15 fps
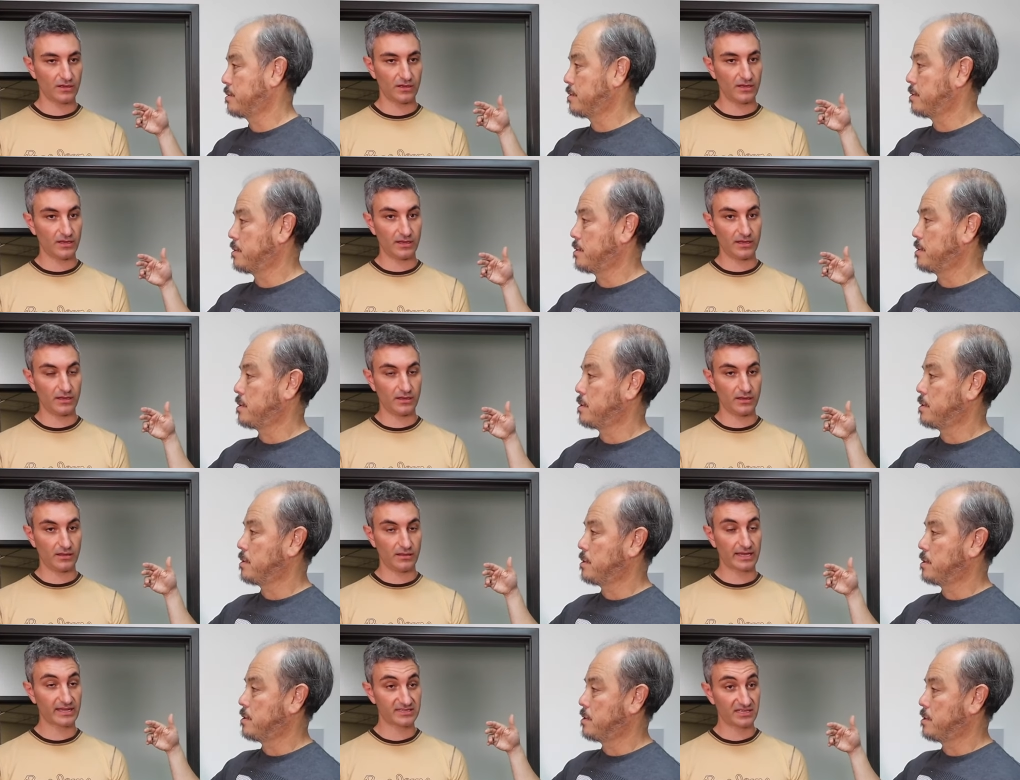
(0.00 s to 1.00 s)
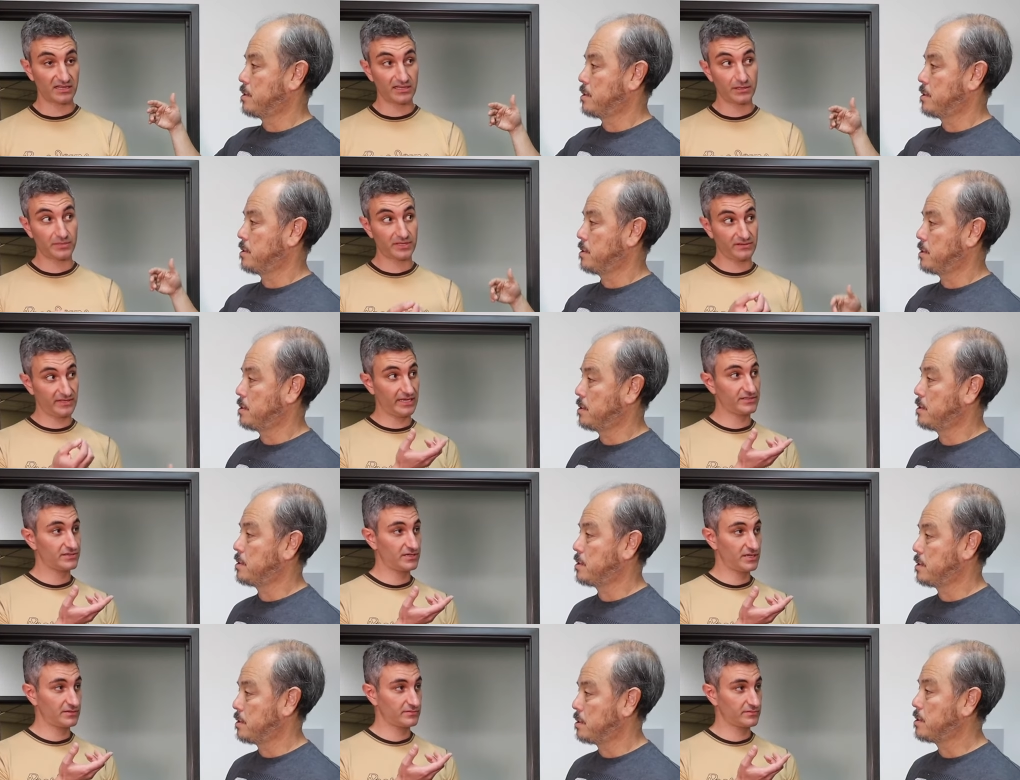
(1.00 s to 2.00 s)
Speaker 1: Uh, like I said, a little bit
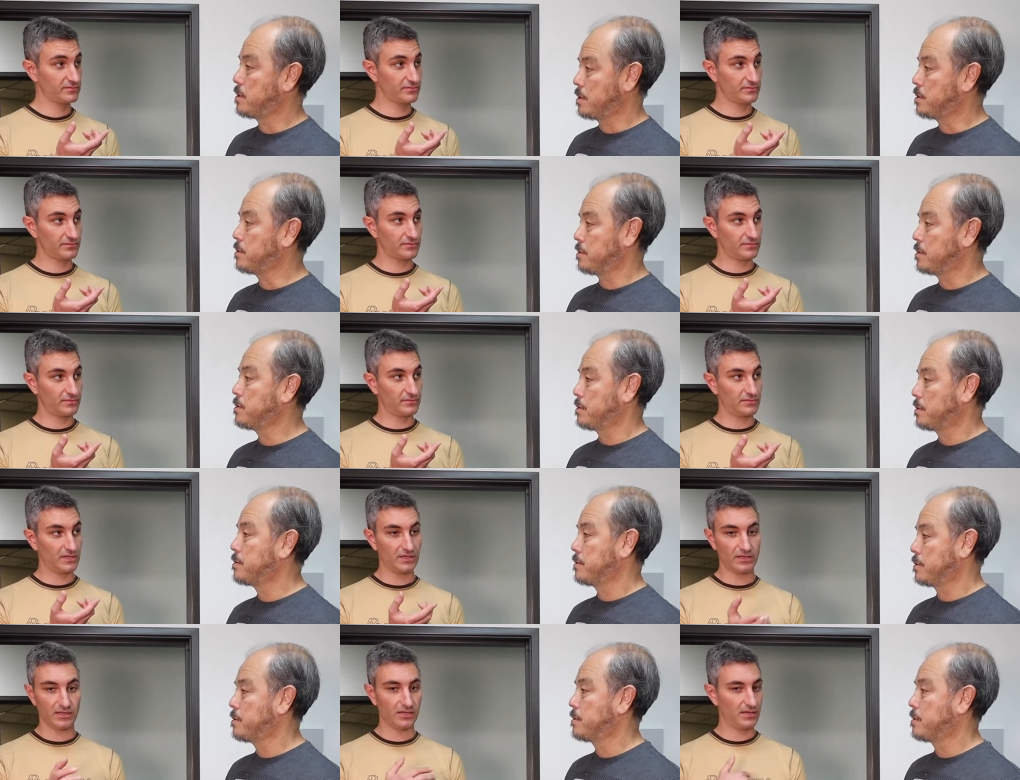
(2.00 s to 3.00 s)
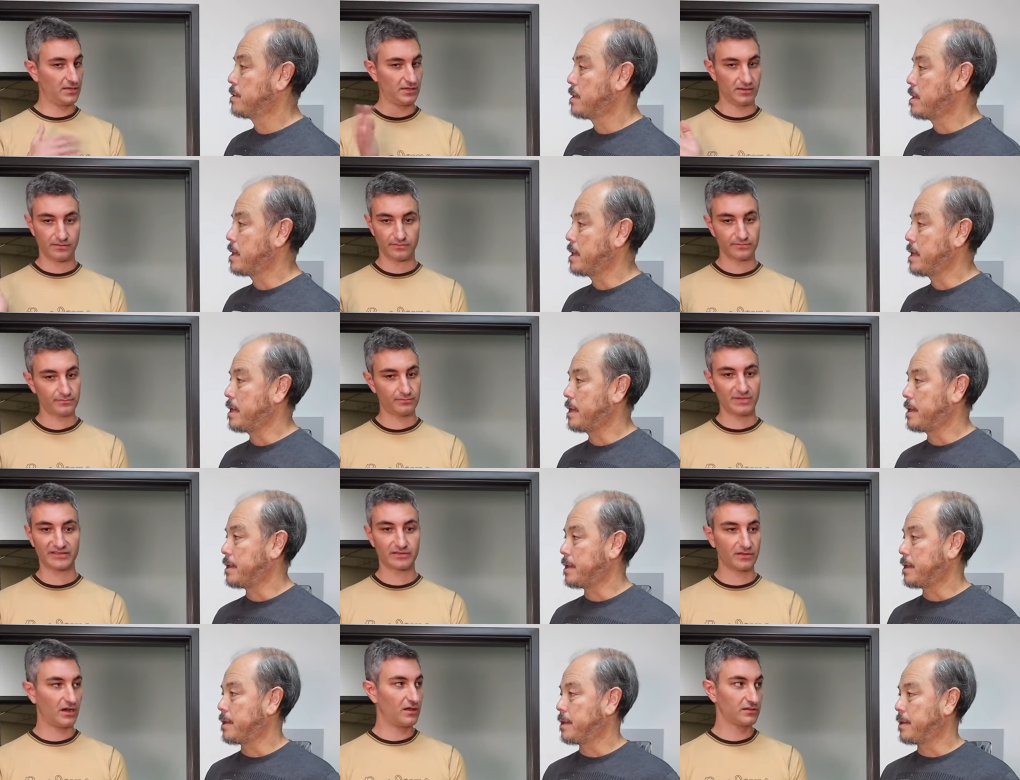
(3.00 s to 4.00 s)
yesterday. Uh,
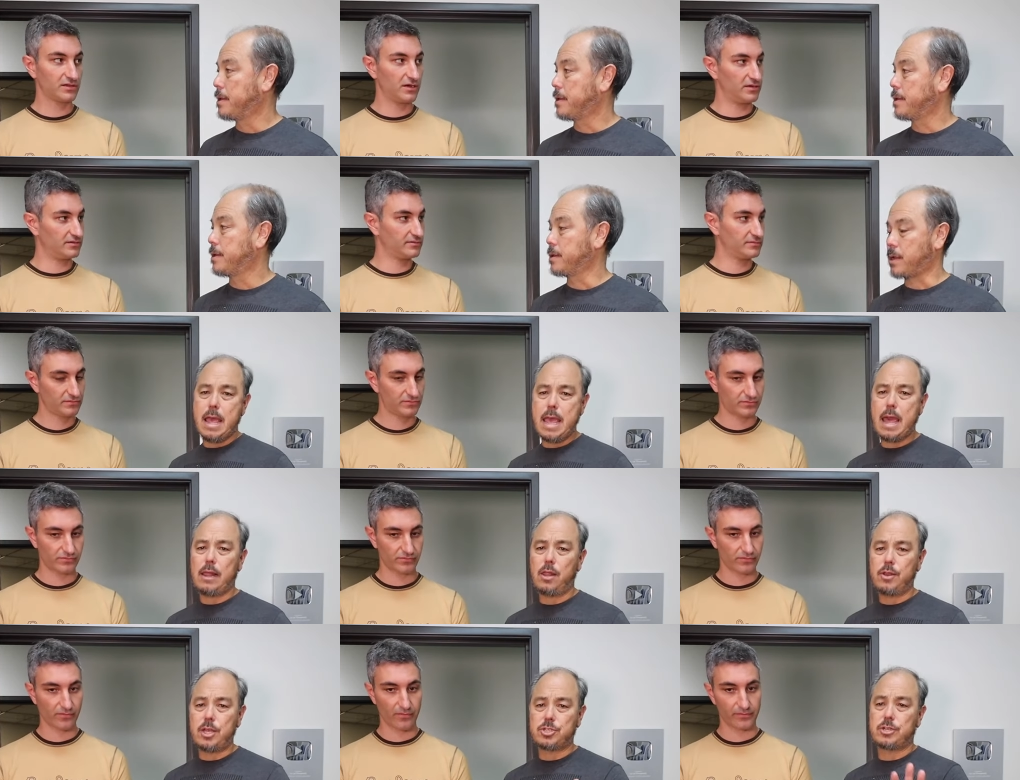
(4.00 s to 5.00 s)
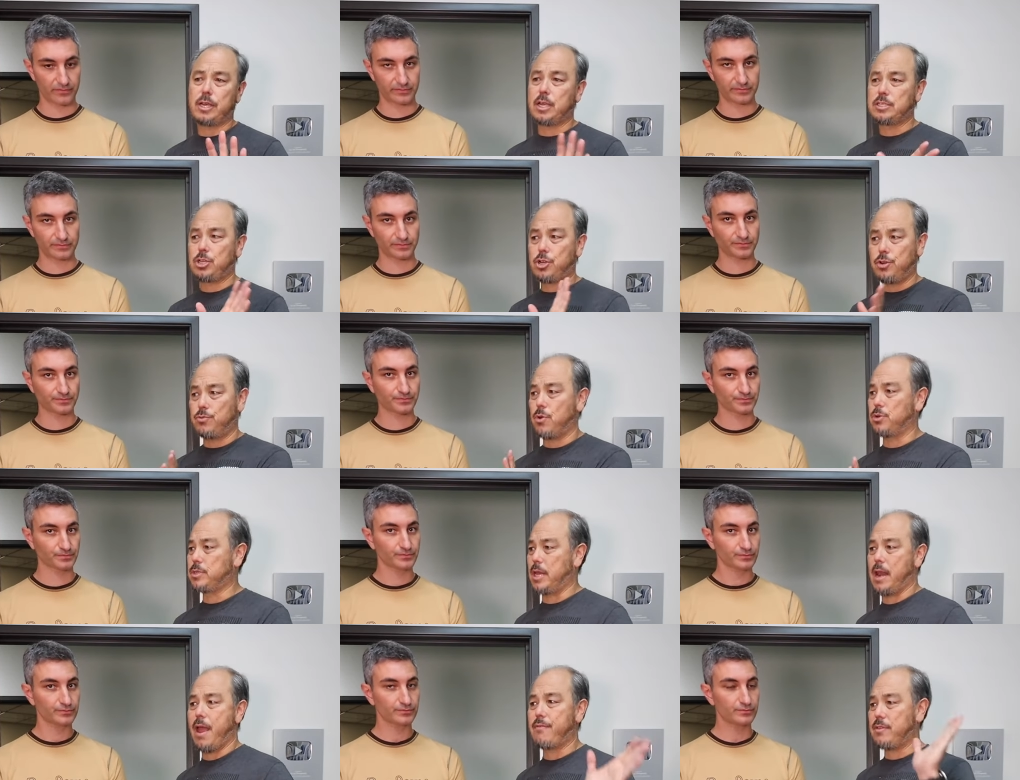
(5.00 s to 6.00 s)
but all gone.
Speaker 2: He had a little yesterday because he couldn't
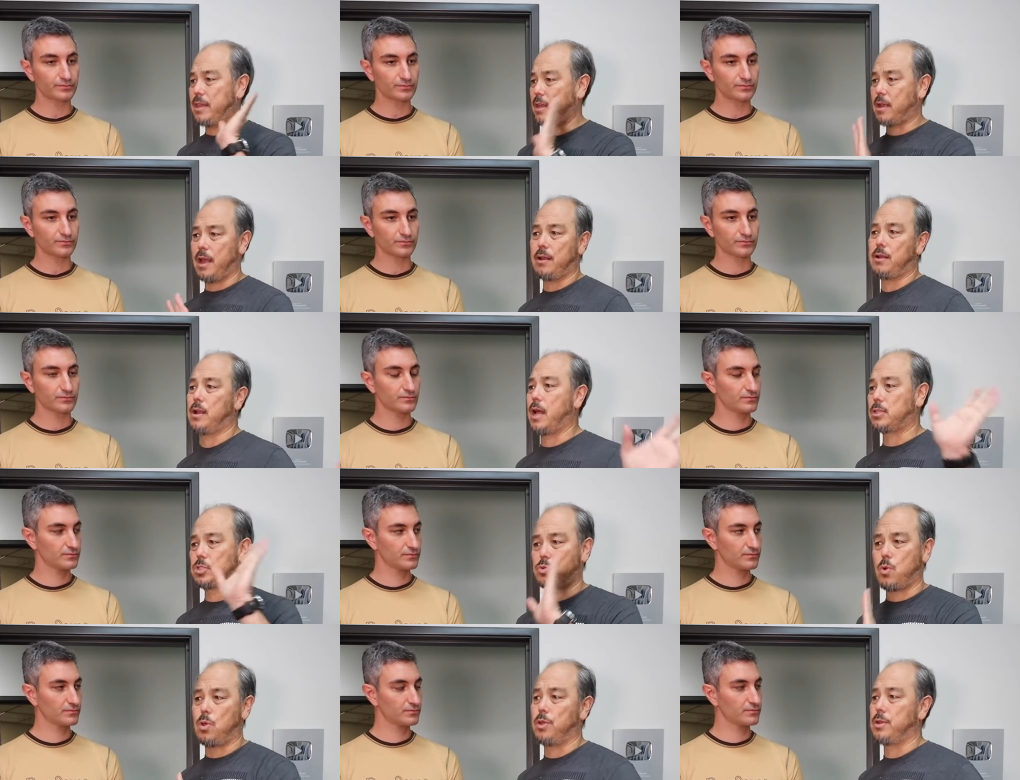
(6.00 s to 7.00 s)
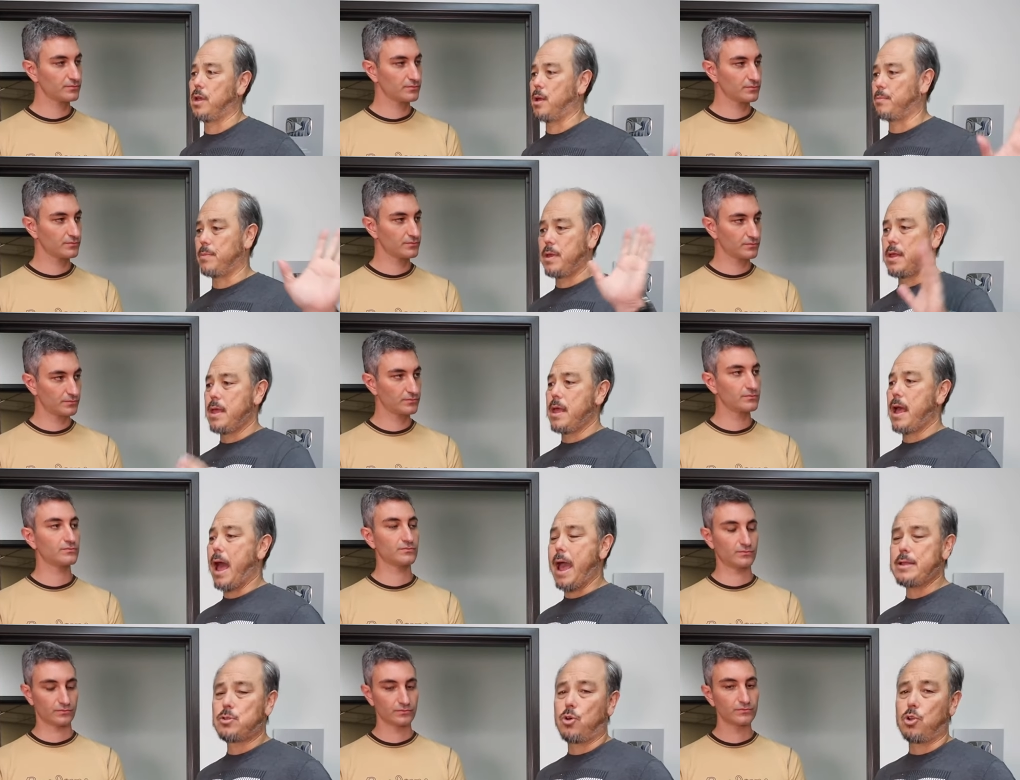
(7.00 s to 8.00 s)
rotate. Everything got, got swollen up.
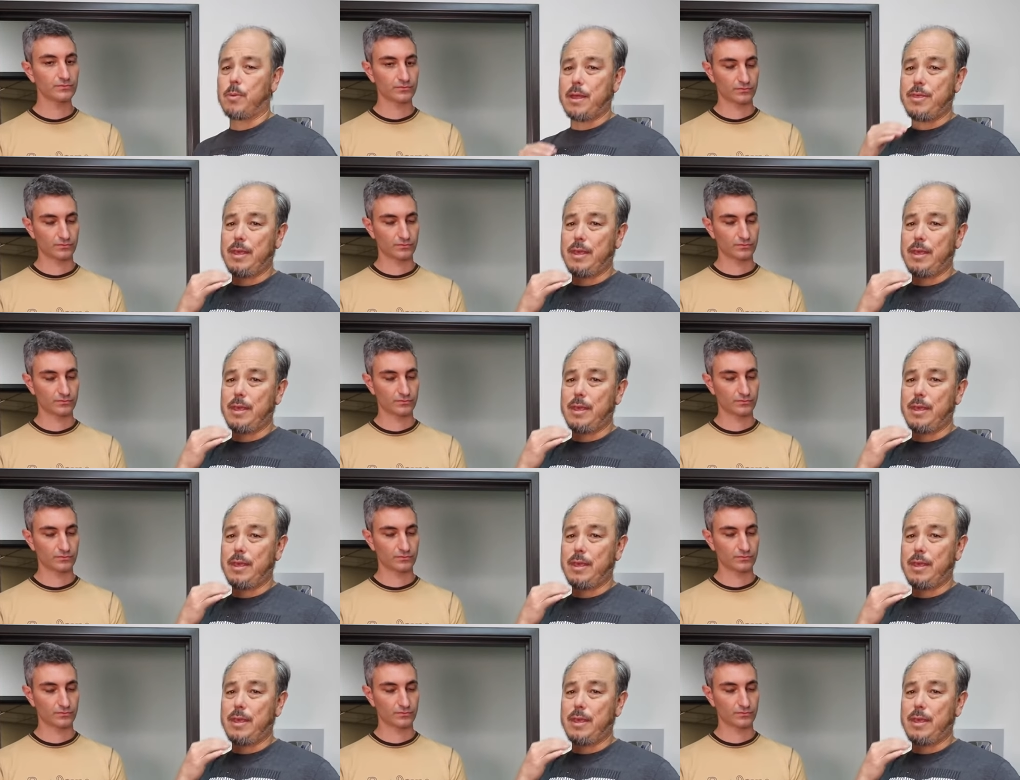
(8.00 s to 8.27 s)
I told him I